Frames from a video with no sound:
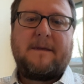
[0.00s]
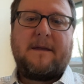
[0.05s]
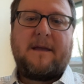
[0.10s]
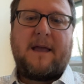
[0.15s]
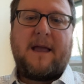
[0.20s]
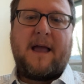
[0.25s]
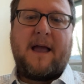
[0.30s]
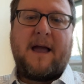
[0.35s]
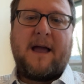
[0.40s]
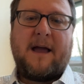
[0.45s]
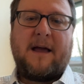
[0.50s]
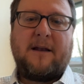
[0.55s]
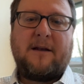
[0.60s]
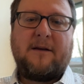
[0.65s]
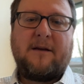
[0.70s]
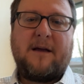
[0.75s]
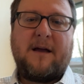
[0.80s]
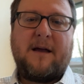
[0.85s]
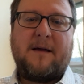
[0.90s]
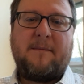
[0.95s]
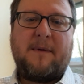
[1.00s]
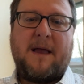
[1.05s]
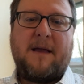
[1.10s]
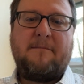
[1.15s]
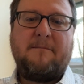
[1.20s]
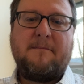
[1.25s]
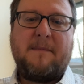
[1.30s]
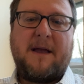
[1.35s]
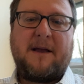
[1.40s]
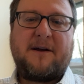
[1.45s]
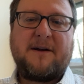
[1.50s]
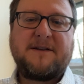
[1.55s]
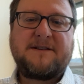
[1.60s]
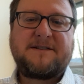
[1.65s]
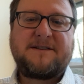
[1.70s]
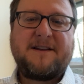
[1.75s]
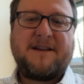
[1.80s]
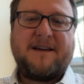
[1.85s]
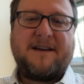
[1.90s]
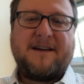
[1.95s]
And it may make
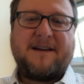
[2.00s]
us